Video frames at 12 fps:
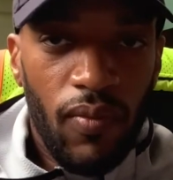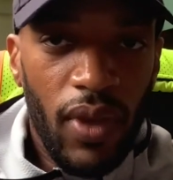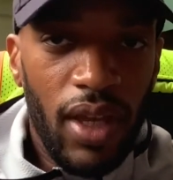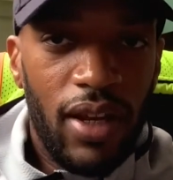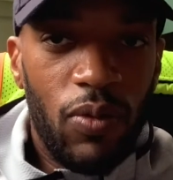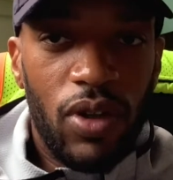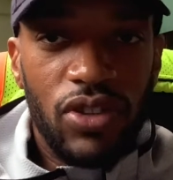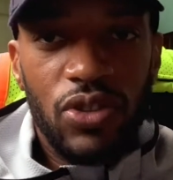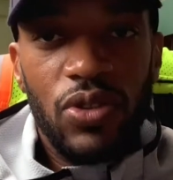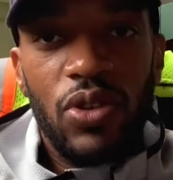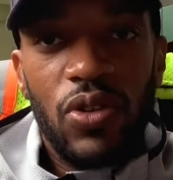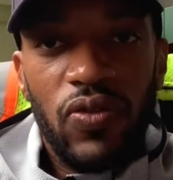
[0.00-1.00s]
And then once you
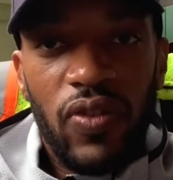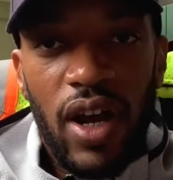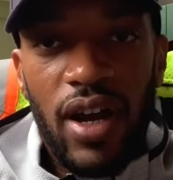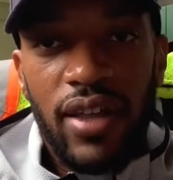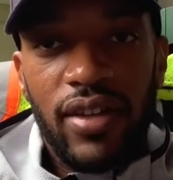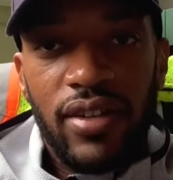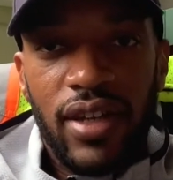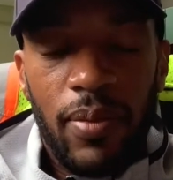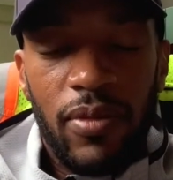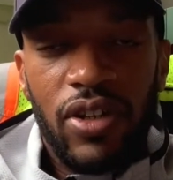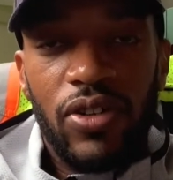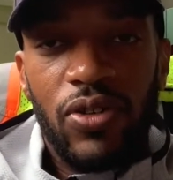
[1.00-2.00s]
do find the name of
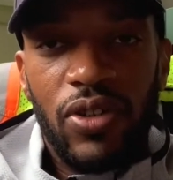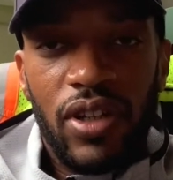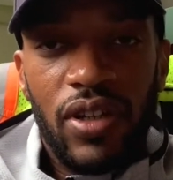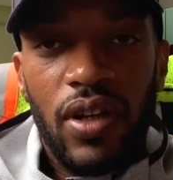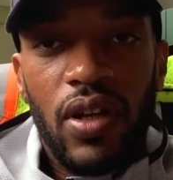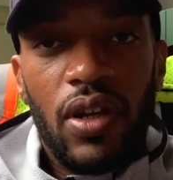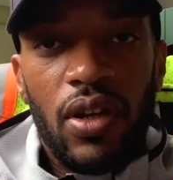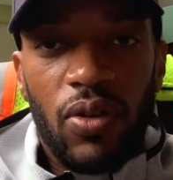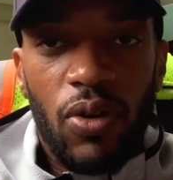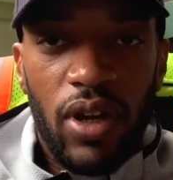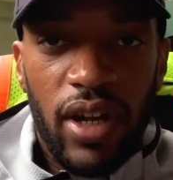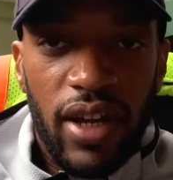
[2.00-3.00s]
the union,
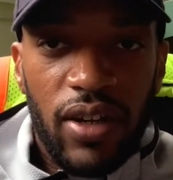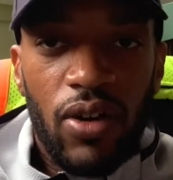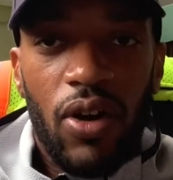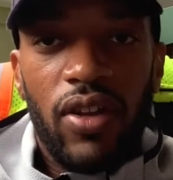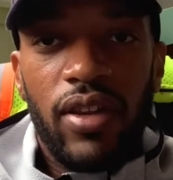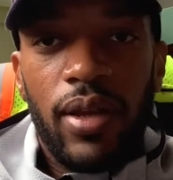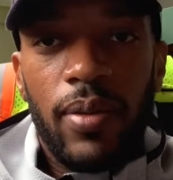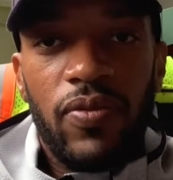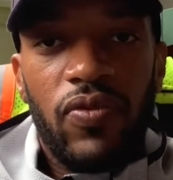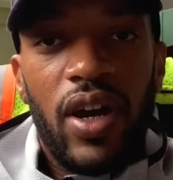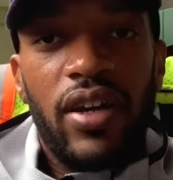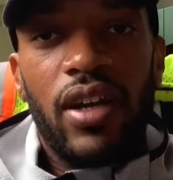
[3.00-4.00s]
go ahead, call them,
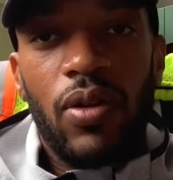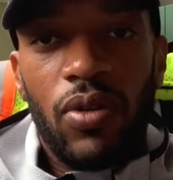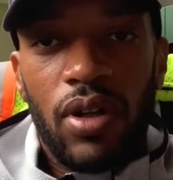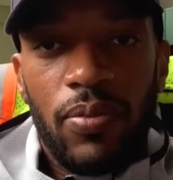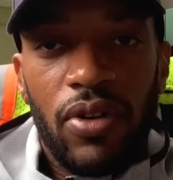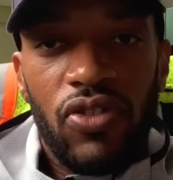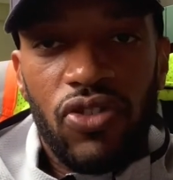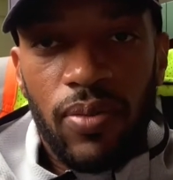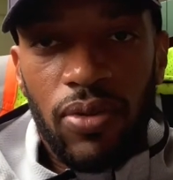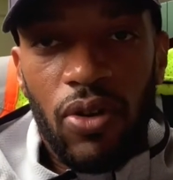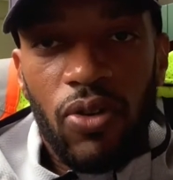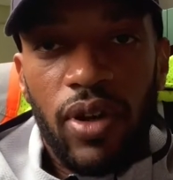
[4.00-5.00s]
find out what apprenticeship
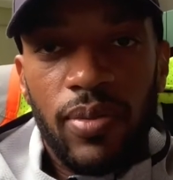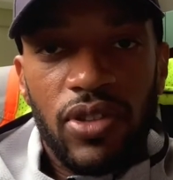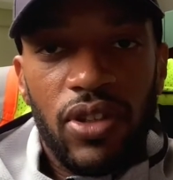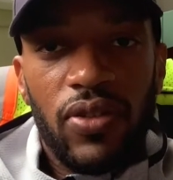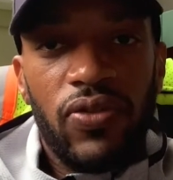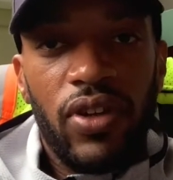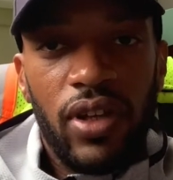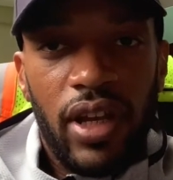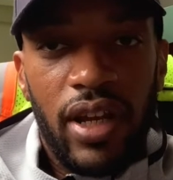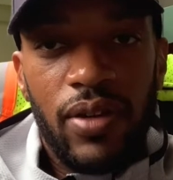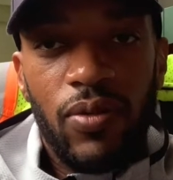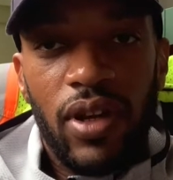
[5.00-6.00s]
programs they're
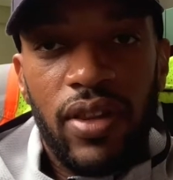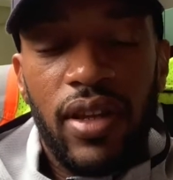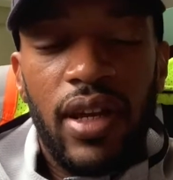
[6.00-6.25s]
affiliated with.